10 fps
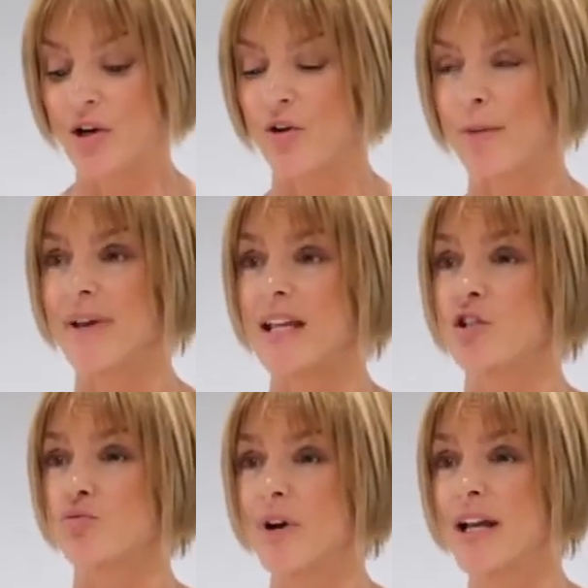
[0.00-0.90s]
or it
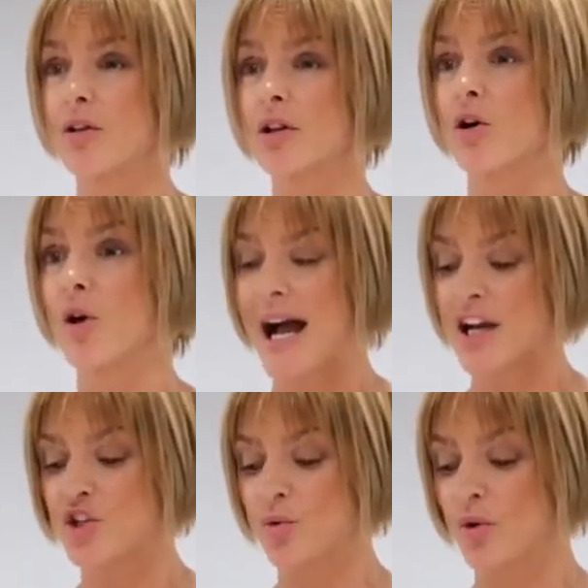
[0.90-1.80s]
means real or
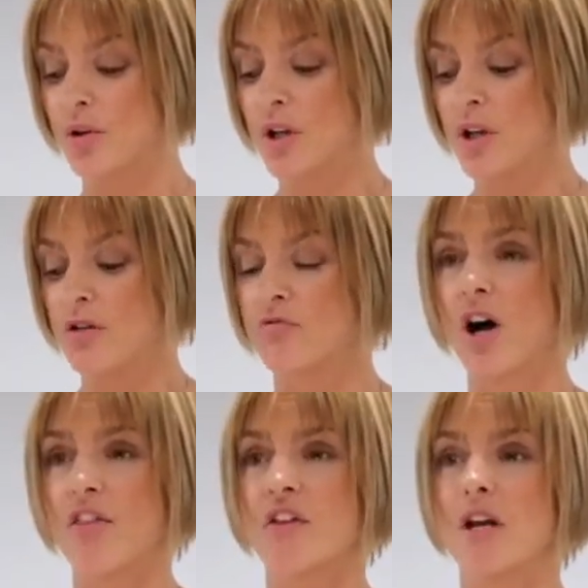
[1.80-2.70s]
actual,
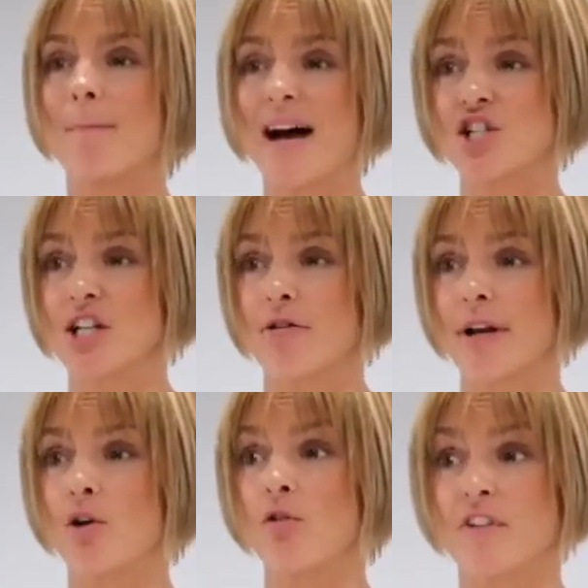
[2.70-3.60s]
rather than
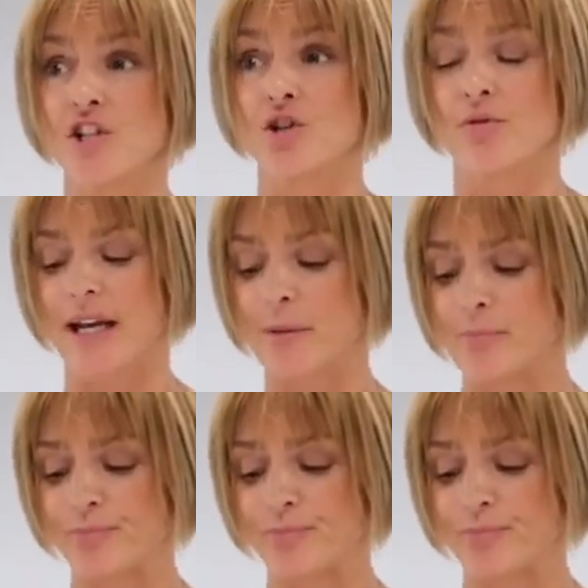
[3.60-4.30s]
imaginary or visionary.